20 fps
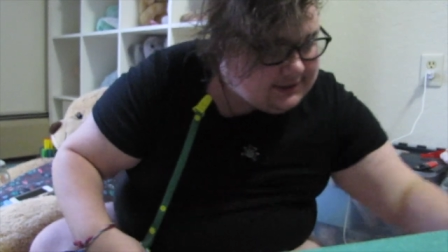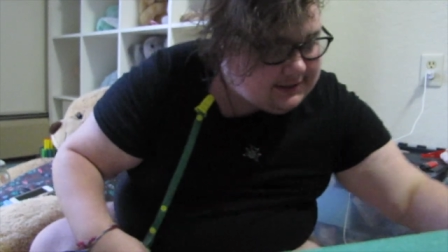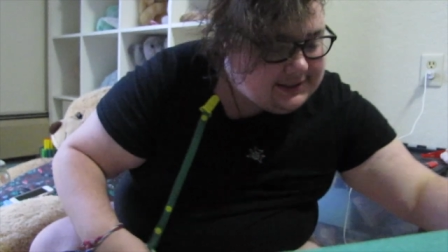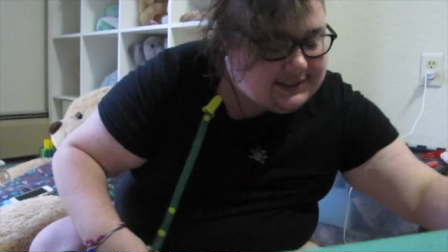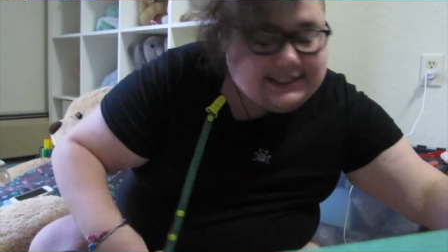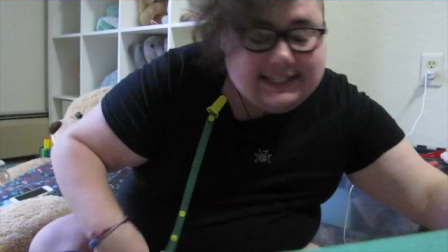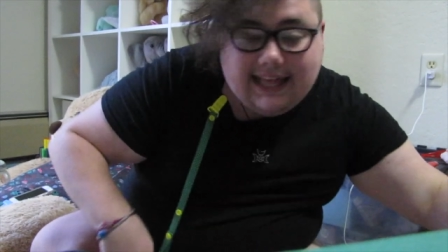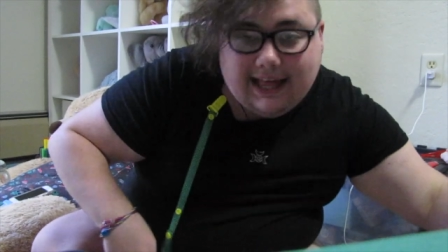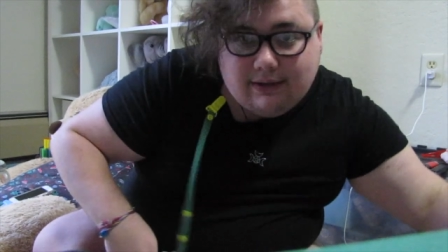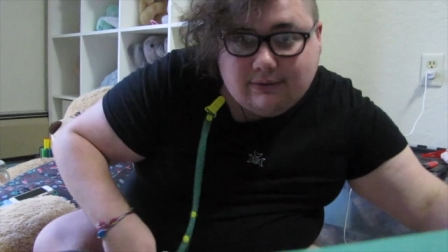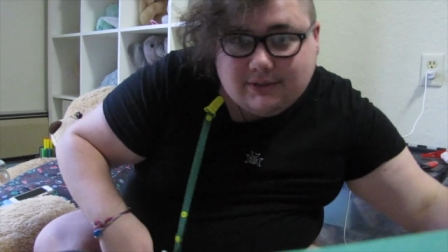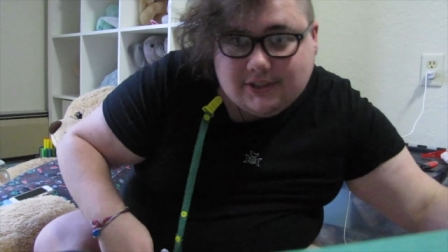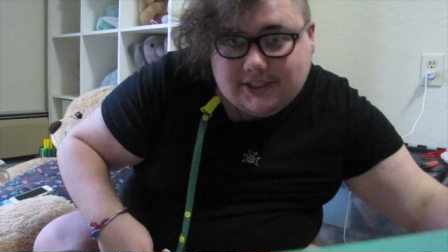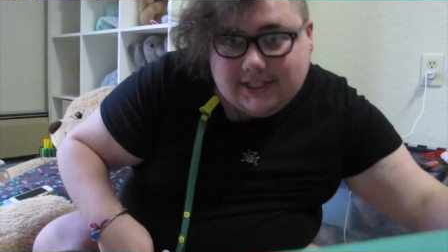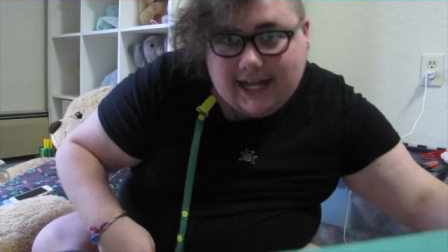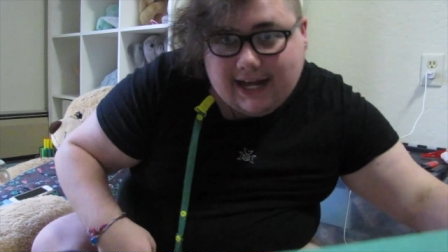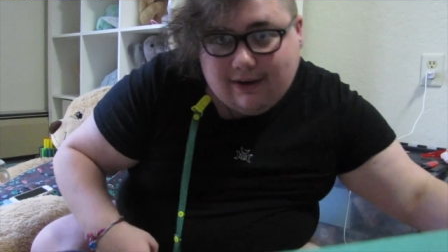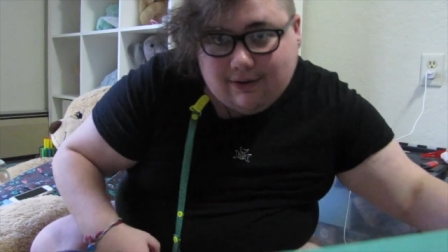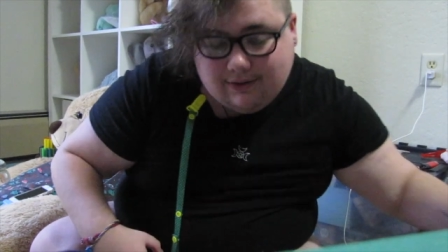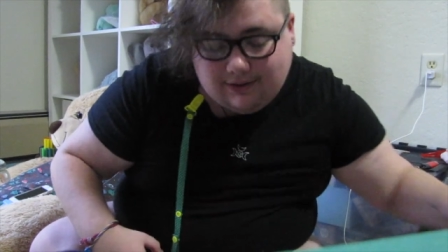slouch
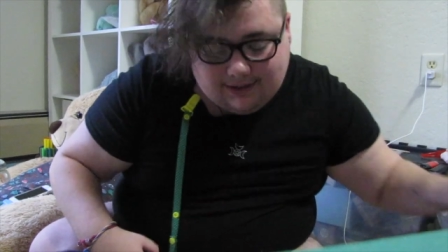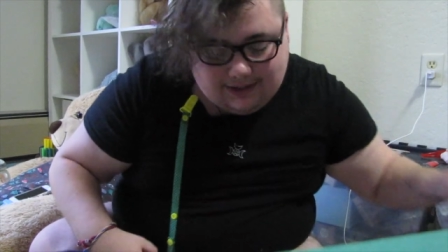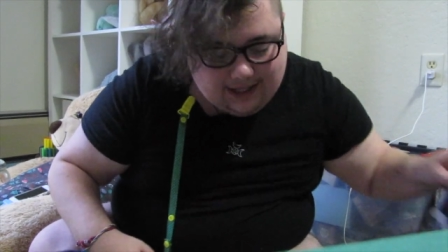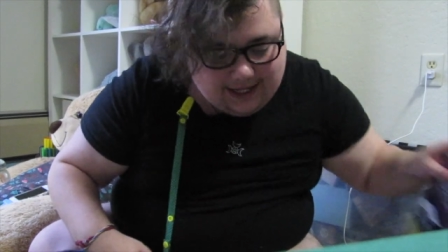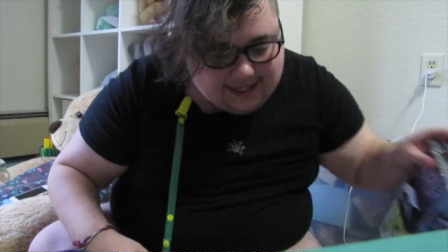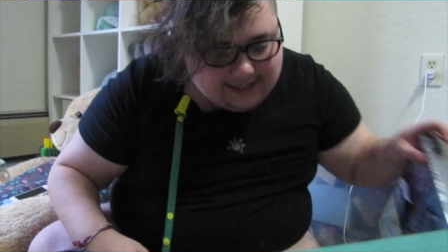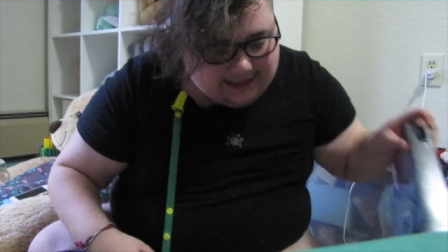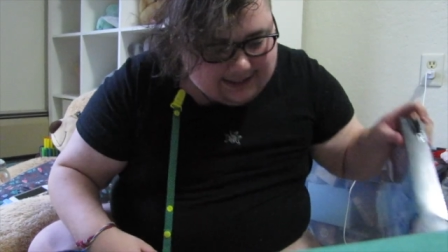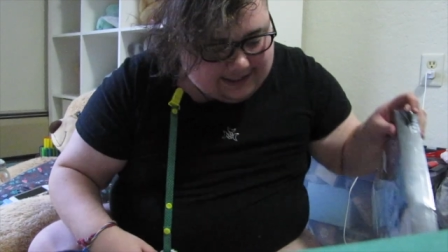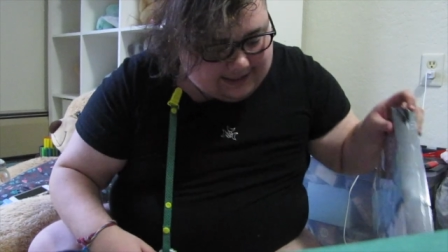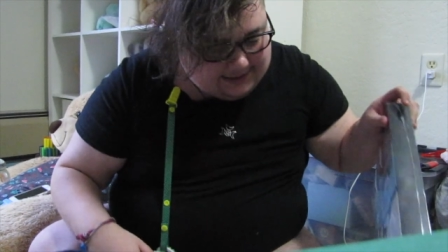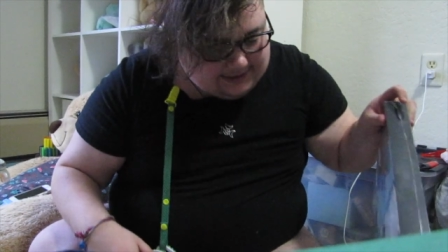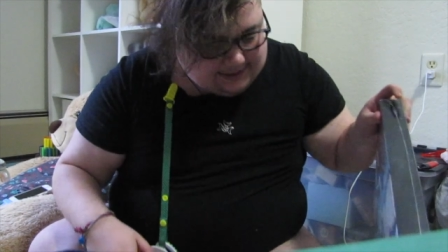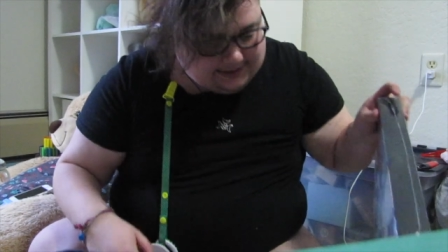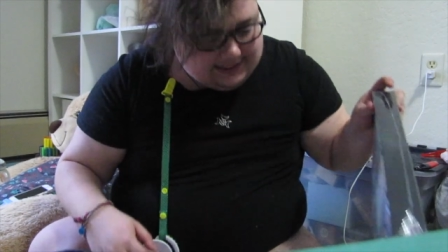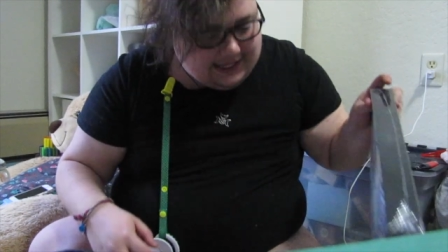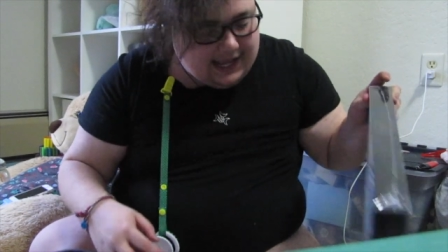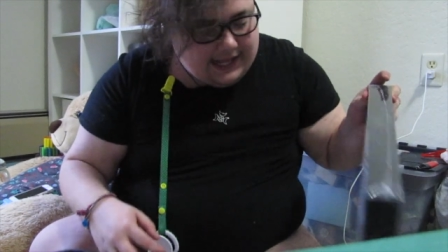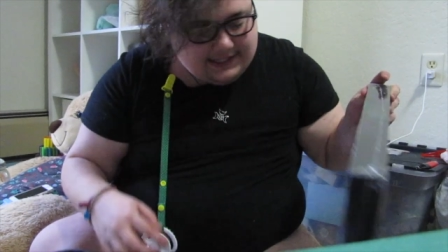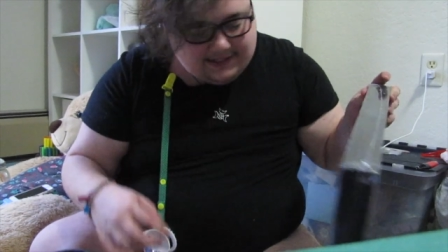down like this.
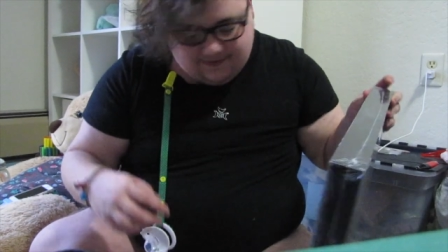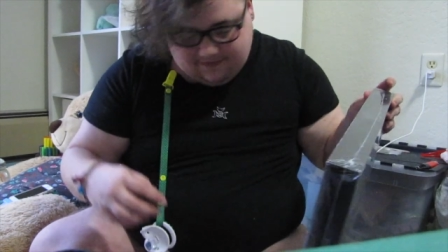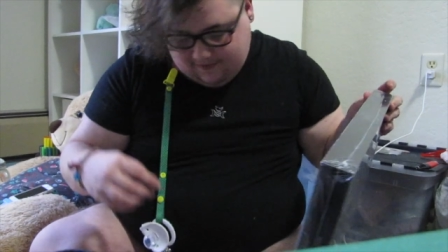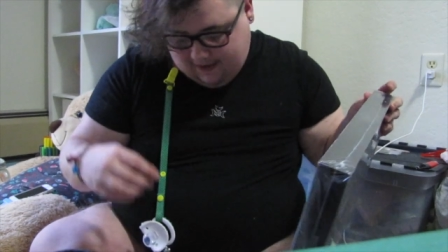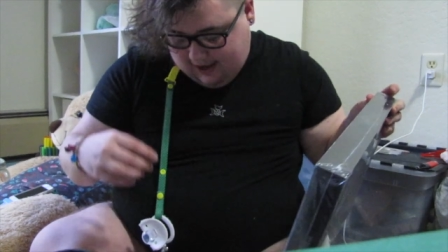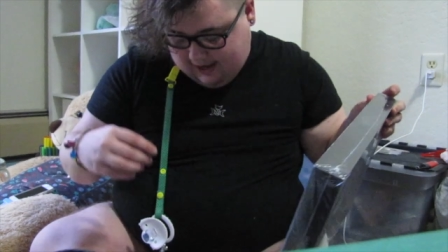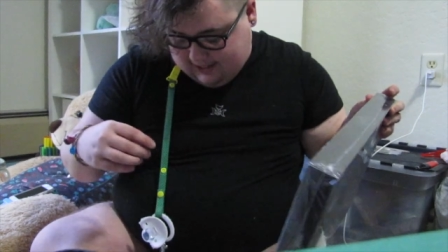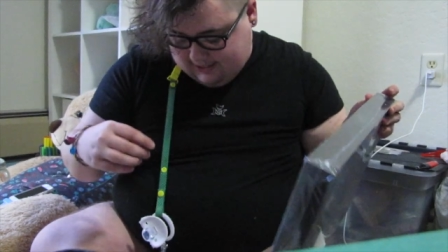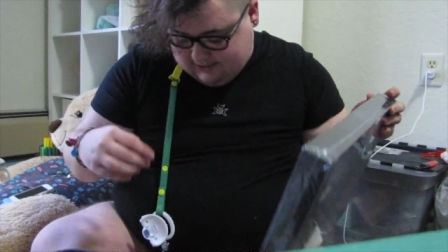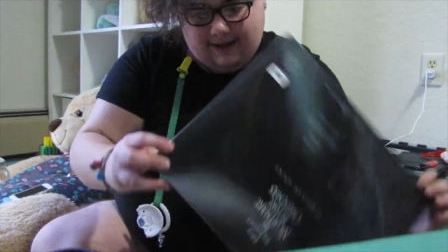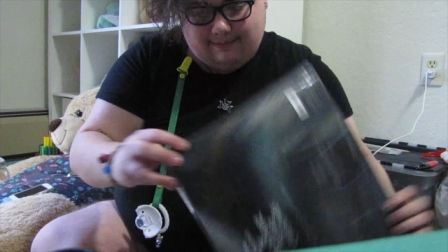That's fine.